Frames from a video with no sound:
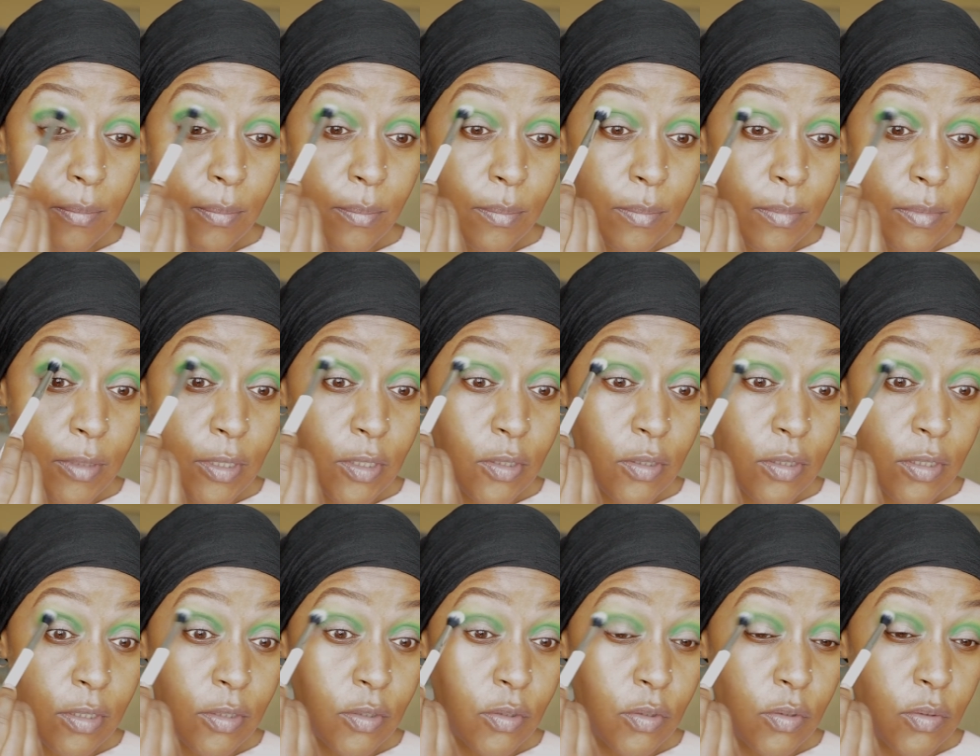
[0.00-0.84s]

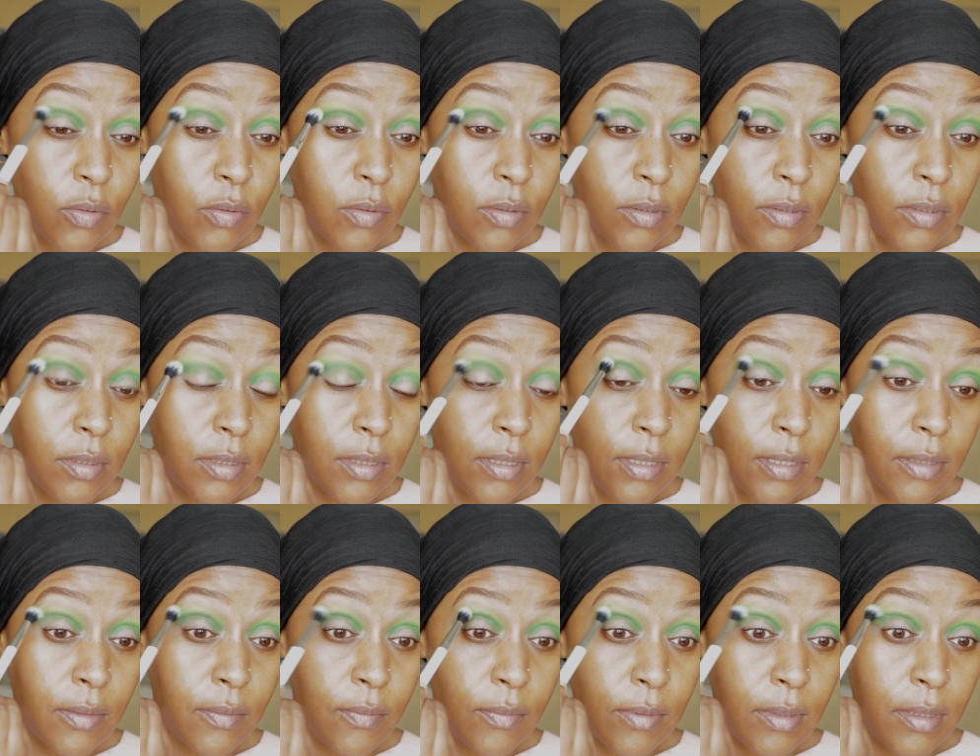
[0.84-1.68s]
Making sure
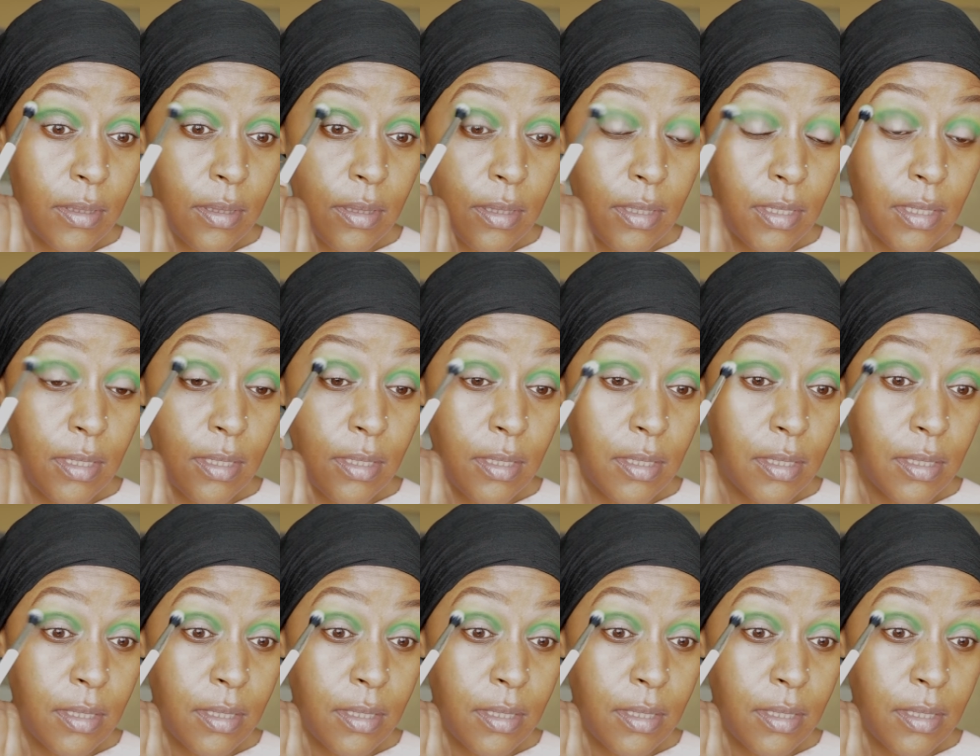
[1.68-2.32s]
that everything